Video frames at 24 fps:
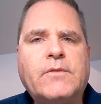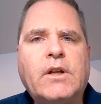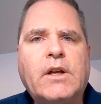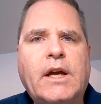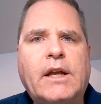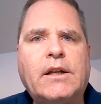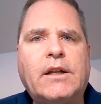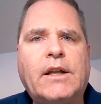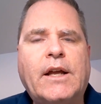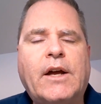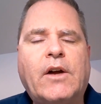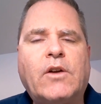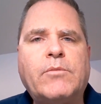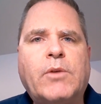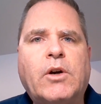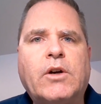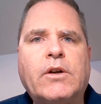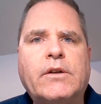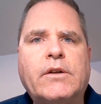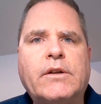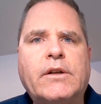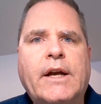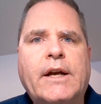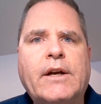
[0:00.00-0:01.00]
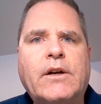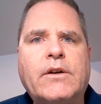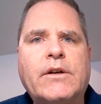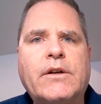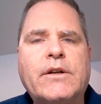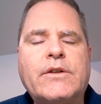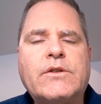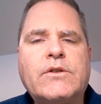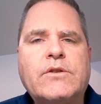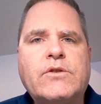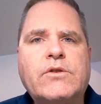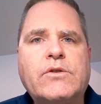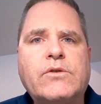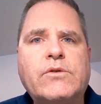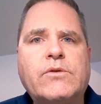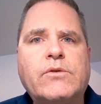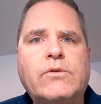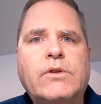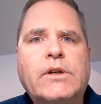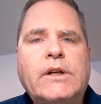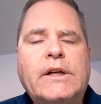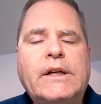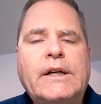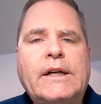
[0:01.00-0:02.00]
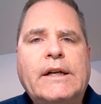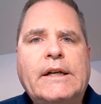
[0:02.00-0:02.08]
had allowed Martin Harris to